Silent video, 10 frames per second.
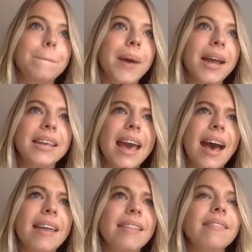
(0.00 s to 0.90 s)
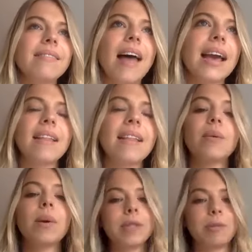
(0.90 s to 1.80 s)
but yeah, I like like
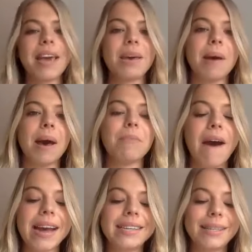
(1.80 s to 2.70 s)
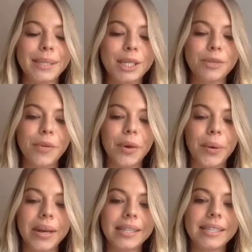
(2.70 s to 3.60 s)
we were speaking about prior to this interview,
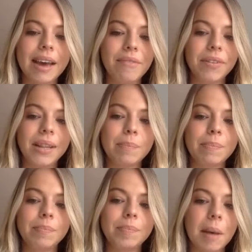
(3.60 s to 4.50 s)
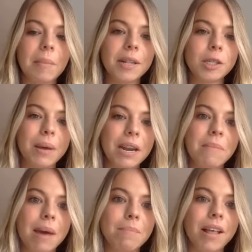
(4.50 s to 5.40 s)
it's definitely something that's been in
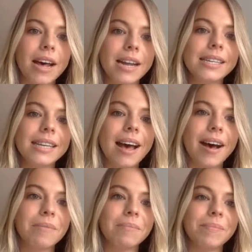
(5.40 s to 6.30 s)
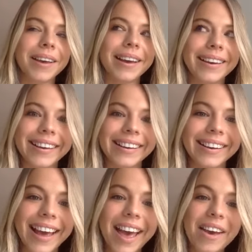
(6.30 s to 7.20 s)
my blood um,
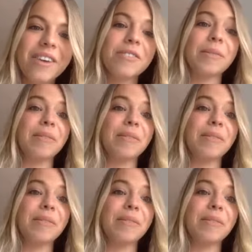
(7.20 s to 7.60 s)
yes.